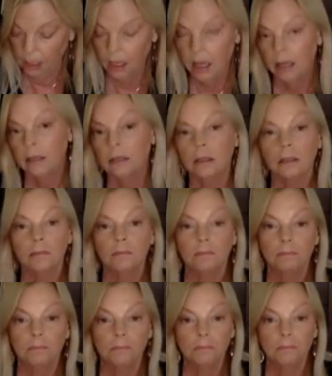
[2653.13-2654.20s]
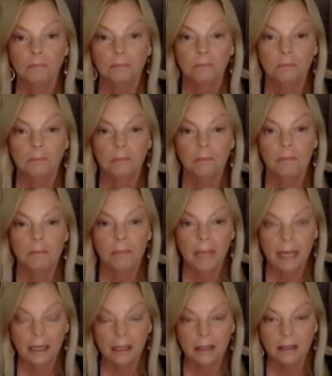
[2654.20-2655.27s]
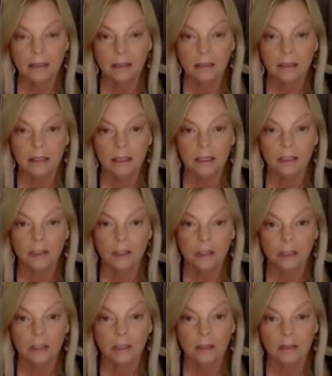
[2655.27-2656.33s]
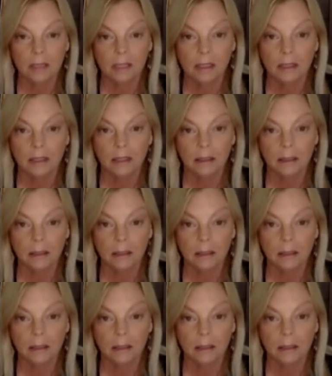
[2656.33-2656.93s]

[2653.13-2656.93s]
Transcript: And his base is going to think